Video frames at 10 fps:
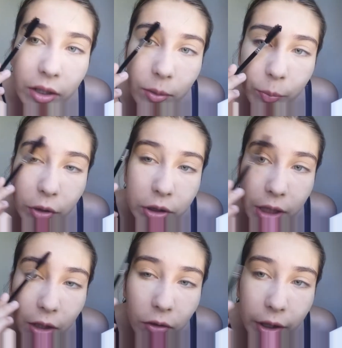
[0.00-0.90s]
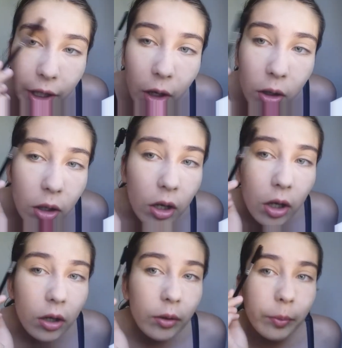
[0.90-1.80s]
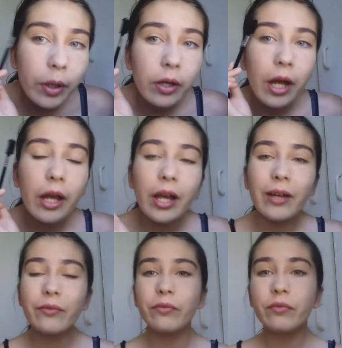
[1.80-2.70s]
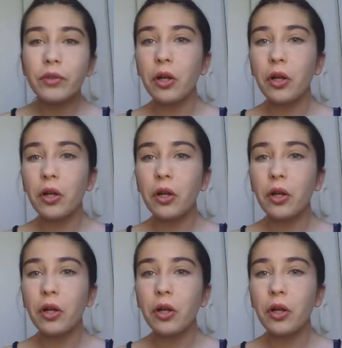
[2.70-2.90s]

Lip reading: They're not brushed out right now, but I have,